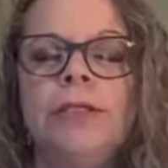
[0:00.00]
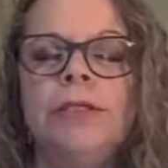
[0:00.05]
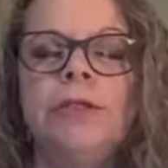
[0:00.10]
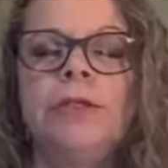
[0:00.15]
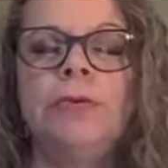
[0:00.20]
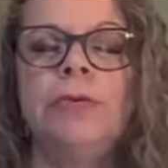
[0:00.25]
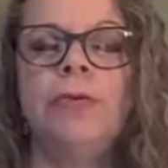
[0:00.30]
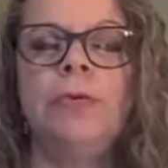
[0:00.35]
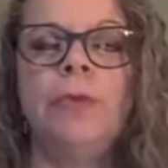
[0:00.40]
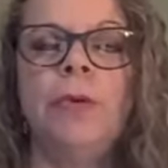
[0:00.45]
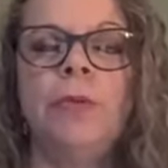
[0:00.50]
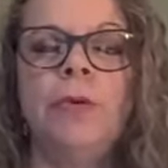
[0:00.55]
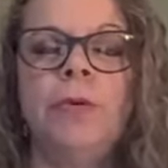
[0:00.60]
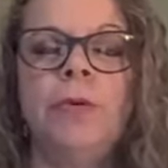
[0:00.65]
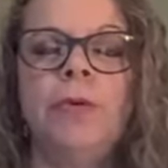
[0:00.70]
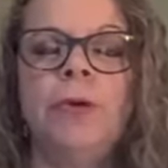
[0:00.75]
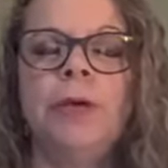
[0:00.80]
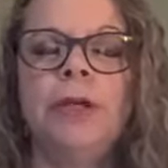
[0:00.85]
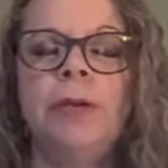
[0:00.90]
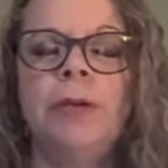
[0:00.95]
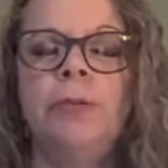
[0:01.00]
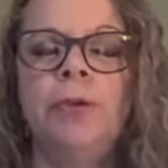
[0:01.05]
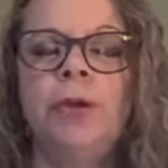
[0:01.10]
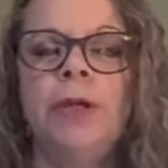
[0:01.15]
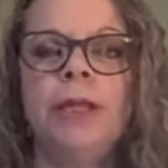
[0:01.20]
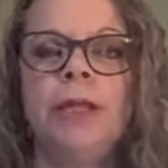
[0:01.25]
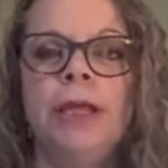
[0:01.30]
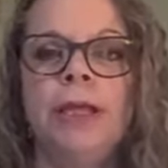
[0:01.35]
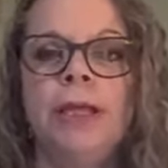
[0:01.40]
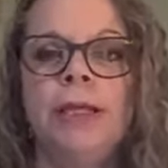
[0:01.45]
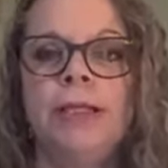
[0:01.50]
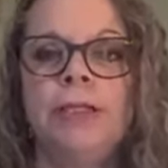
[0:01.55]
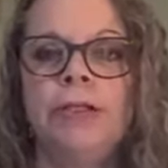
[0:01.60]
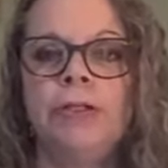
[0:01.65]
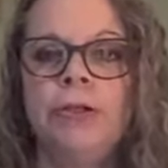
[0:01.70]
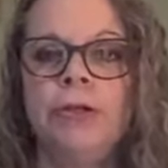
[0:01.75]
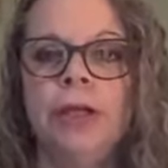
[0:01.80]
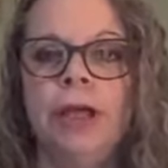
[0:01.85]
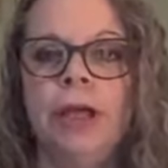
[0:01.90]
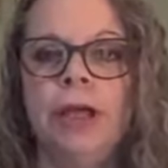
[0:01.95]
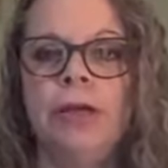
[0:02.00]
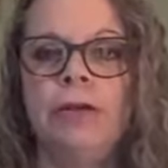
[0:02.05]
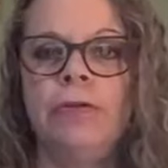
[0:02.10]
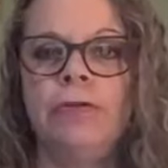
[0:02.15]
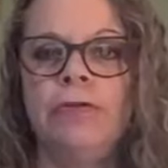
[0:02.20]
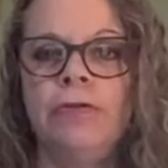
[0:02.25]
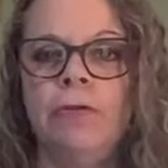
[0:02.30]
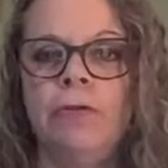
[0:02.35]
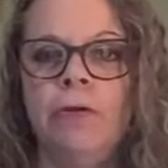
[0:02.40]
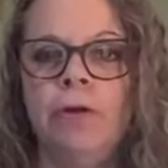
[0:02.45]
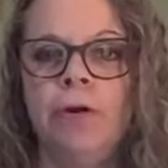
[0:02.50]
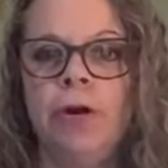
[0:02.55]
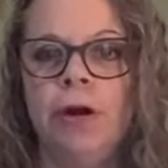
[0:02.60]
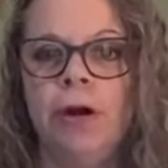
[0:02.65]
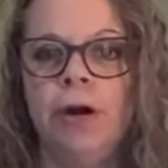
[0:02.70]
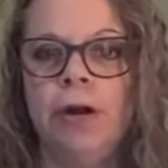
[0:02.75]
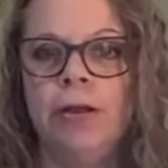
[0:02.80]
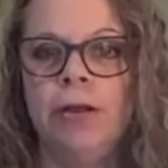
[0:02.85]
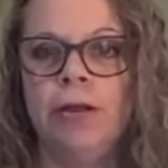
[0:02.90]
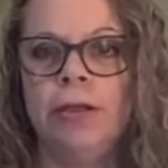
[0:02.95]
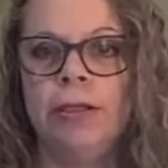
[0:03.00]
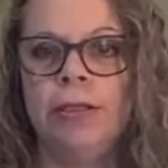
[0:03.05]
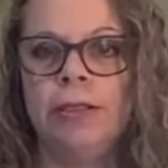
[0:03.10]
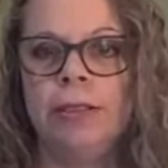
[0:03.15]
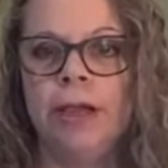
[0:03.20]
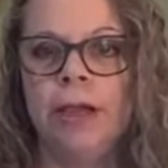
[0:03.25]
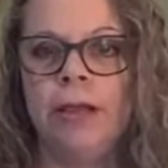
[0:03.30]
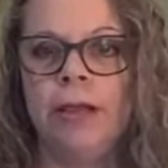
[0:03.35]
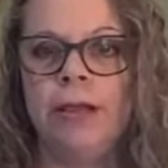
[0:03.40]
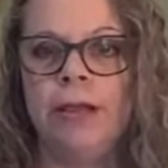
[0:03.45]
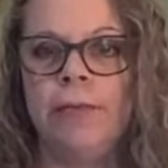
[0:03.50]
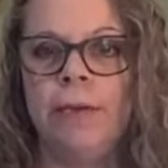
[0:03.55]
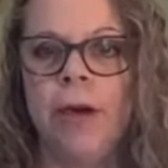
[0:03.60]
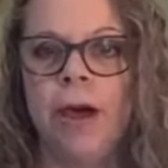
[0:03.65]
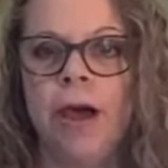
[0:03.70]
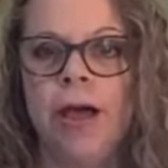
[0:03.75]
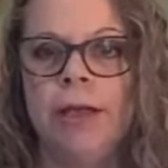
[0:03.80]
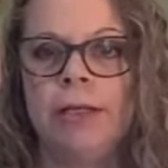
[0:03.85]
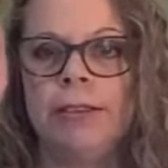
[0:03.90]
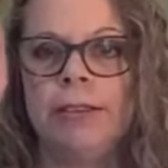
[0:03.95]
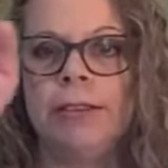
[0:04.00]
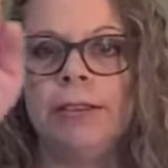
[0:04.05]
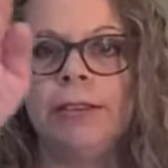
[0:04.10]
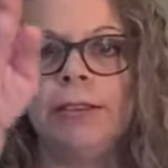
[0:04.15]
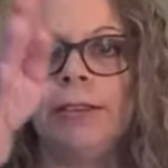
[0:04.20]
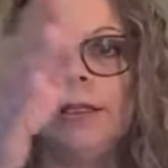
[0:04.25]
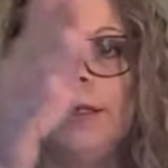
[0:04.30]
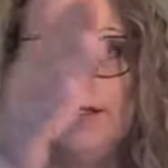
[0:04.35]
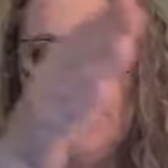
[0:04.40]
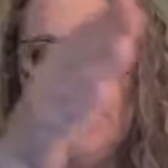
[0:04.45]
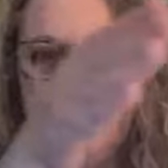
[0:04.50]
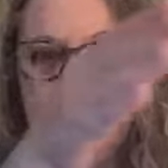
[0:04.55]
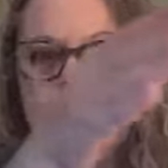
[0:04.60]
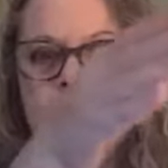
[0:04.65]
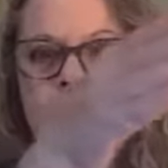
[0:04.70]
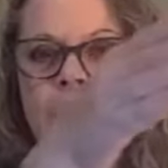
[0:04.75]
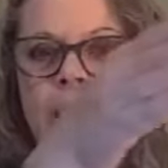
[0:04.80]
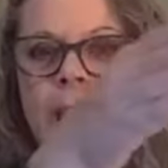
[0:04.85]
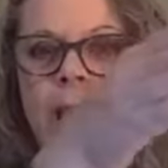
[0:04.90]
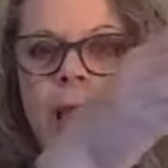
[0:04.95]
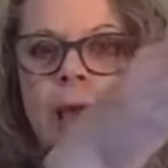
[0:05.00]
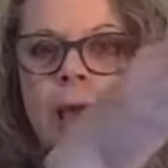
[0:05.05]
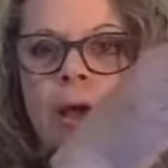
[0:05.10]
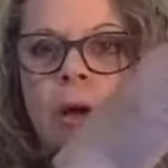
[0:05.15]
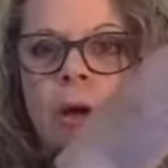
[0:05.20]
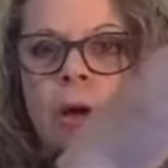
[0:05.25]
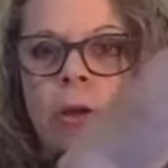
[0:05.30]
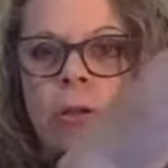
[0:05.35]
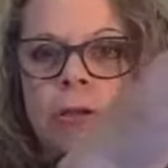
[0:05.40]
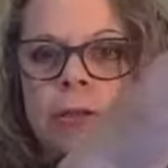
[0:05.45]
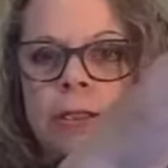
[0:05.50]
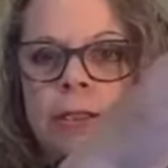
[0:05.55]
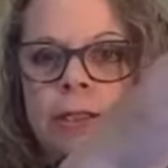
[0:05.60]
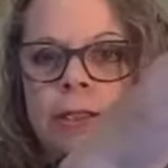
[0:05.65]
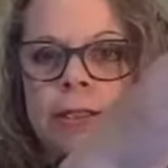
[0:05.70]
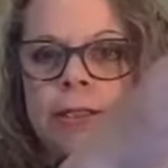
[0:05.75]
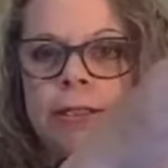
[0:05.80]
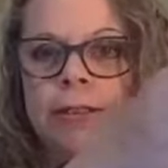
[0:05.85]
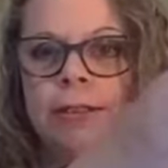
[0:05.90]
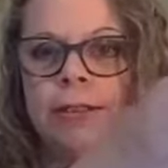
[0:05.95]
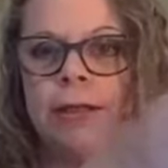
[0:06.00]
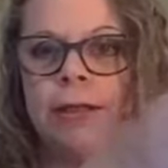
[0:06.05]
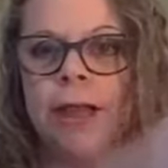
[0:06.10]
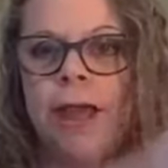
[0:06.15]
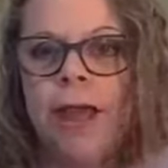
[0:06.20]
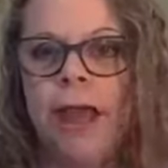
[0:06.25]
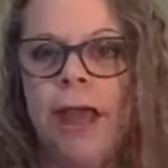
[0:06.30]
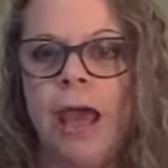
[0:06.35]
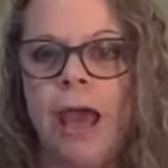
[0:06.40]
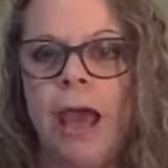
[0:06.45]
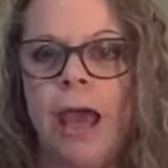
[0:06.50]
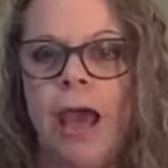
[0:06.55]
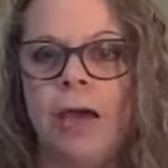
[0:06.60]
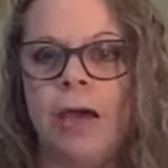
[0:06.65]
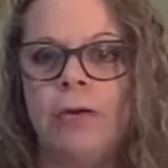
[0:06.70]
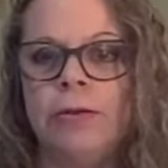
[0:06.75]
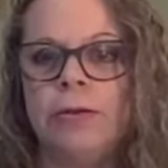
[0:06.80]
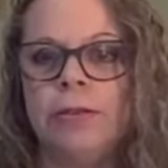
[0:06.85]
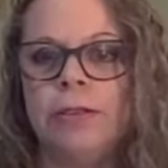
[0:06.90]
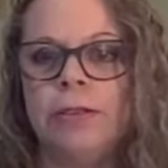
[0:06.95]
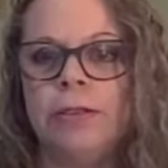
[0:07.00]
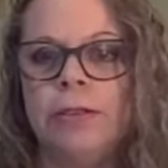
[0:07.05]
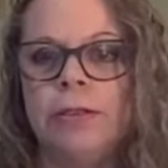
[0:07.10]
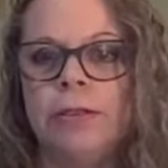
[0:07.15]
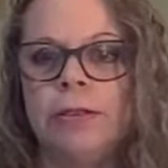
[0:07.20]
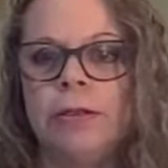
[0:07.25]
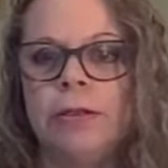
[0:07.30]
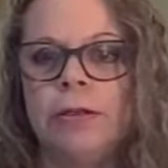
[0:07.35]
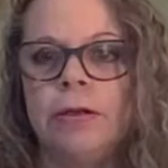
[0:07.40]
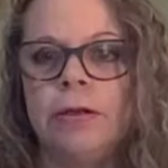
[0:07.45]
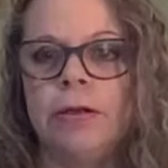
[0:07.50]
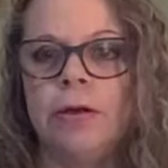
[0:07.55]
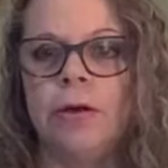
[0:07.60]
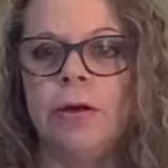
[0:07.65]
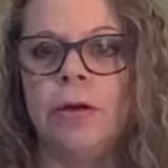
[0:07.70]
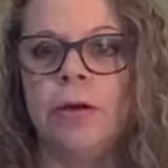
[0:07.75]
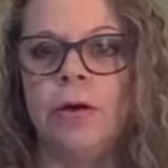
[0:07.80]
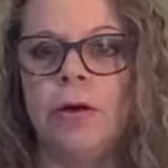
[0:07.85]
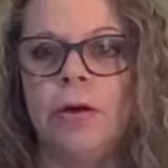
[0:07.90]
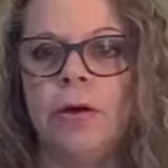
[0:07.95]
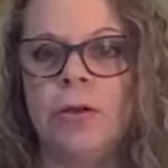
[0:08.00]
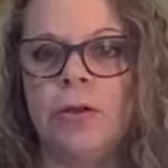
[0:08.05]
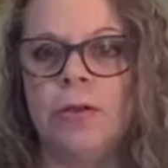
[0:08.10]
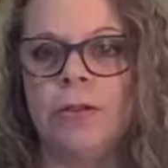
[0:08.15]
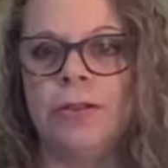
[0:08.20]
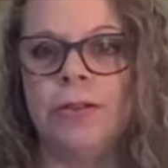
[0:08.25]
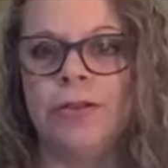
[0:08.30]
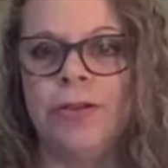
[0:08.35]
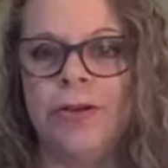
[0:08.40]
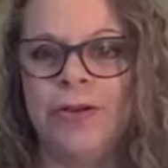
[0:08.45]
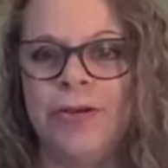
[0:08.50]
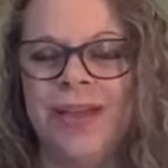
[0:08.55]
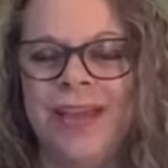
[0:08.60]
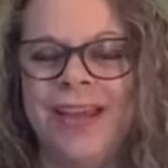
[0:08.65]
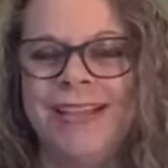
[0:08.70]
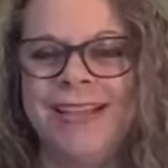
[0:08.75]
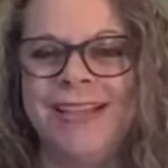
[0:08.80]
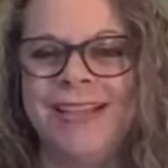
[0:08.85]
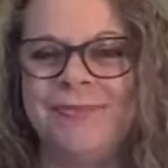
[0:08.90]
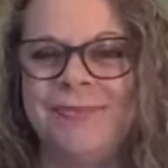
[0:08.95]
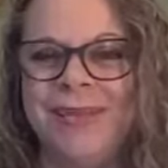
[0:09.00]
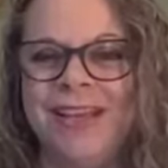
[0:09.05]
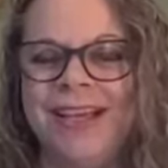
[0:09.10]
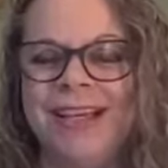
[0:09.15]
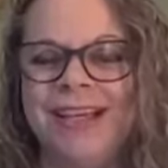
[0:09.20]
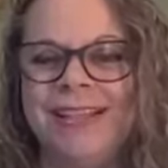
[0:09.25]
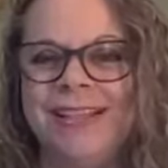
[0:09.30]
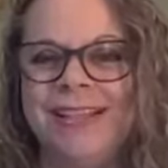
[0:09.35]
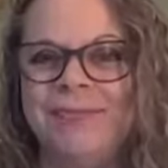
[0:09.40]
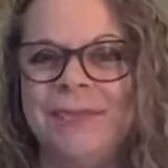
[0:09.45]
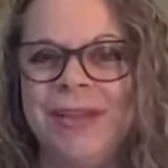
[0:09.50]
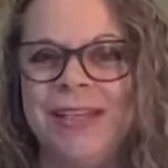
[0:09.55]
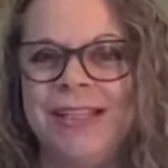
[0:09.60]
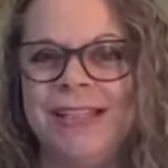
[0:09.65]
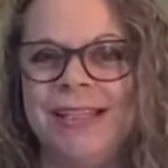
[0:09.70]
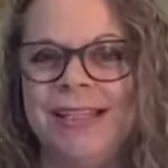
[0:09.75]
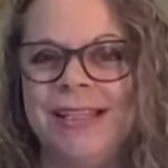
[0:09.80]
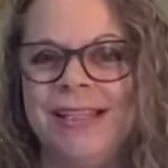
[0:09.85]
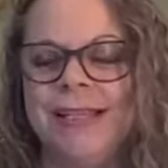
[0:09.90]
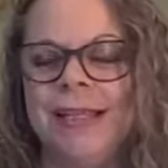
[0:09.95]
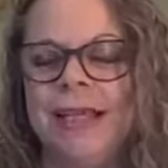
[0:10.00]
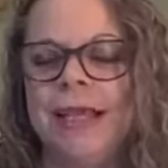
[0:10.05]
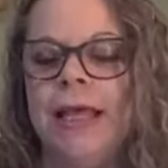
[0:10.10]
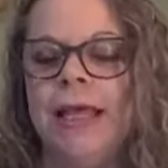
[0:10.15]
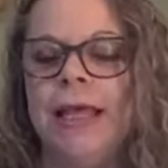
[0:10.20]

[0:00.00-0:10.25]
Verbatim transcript: So remember, we're going to breathe into a count of four, the side of the box, hold it, out, hold. Okay, does that make, make sense?